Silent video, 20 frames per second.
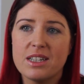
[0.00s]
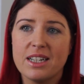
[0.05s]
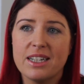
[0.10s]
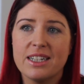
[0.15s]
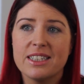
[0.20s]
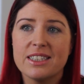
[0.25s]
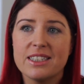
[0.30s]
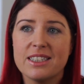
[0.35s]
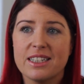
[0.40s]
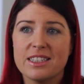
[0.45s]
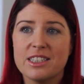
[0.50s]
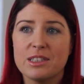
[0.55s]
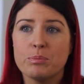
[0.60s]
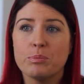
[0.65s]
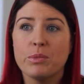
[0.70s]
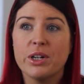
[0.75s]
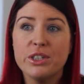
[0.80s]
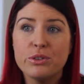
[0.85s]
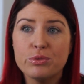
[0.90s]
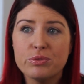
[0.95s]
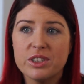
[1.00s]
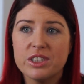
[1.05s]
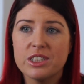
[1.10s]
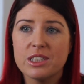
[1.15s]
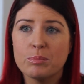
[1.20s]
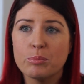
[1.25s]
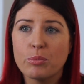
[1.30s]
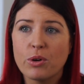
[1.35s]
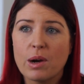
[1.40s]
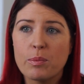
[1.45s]
in it that it might fit
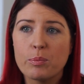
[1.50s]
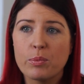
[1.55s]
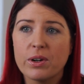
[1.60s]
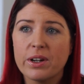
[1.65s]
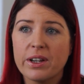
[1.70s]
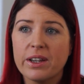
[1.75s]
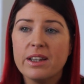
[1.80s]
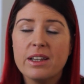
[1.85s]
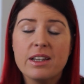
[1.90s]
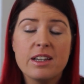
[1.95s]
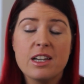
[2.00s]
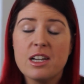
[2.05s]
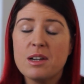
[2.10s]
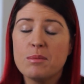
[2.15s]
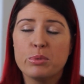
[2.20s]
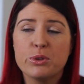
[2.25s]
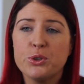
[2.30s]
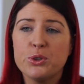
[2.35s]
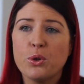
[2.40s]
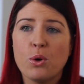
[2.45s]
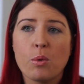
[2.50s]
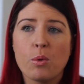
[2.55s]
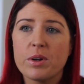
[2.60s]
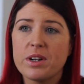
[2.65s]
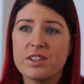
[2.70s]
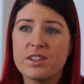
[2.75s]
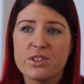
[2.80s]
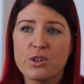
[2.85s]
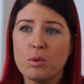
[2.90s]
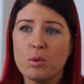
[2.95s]
him properly, but no
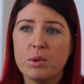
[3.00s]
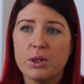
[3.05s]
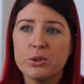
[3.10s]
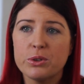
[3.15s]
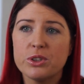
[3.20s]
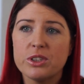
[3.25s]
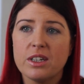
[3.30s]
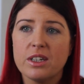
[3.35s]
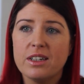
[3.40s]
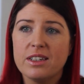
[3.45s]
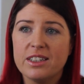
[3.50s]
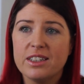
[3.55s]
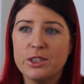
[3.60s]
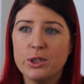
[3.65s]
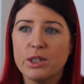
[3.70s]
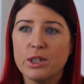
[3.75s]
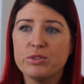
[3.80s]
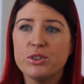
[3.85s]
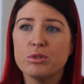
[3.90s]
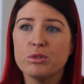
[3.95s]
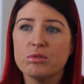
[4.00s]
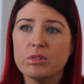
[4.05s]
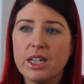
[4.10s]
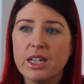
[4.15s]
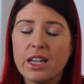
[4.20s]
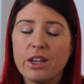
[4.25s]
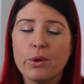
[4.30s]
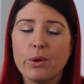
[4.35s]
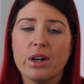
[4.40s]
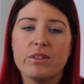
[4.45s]
one has come out. You have to
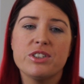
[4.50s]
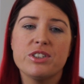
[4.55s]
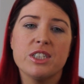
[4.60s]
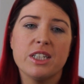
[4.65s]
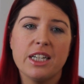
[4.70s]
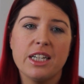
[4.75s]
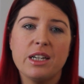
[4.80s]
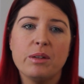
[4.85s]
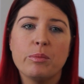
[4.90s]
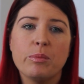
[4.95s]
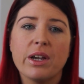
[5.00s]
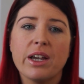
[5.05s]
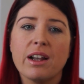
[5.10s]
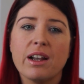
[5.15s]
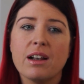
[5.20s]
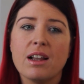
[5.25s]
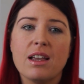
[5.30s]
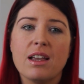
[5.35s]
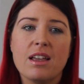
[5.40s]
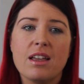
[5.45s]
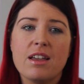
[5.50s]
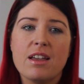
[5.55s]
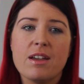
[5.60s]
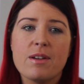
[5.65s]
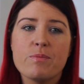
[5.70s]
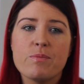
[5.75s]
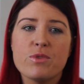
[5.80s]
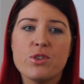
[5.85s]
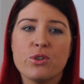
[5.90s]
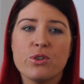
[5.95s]
ring, you have to email.
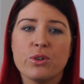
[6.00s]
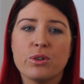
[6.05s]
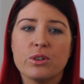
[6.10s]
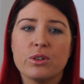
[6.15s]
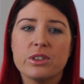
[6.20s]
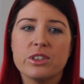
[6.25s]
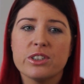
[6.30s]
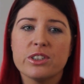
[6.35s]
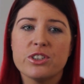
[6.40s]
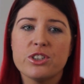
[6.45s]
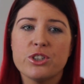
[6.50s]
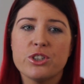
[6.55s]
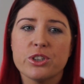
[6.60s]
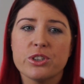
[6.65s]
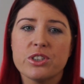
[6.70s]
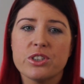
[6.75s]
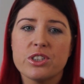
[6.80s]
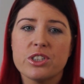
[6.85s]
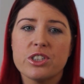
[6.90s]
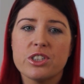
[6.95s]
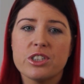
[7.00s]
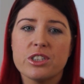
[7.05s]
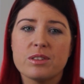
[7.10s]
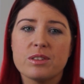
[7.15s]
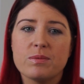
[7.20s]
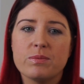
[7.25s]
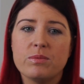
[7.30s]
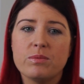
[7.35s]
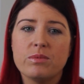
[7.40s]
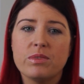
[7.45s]
You know, there's
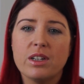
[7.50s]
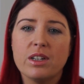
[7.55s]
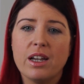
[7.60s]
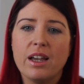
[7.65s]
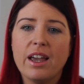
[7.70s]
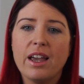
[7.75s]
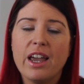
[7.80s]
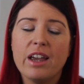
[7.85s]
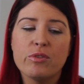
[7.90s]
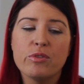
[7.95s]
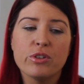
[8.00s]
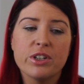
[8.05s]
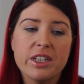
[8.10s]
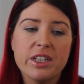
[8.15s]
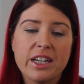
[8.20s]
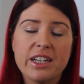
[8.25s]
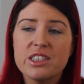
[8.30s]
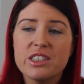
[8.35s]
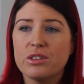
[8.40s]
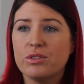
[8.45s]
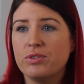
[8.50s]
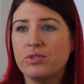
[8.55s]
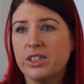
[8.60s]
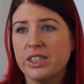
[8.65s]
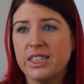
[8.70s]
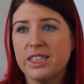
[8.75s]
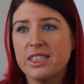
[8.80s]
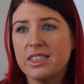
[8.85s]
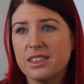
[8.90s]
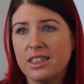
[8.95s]
just, everything is a
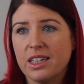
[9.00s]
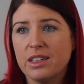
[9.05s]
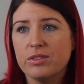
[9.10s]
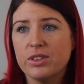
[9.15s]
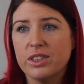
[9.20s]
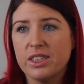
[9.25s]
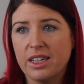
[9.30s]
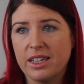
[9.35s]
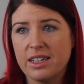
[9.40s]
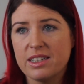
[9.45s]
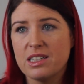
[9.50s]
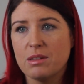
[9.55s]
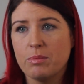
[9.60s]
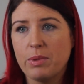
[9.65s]
fight, everything is a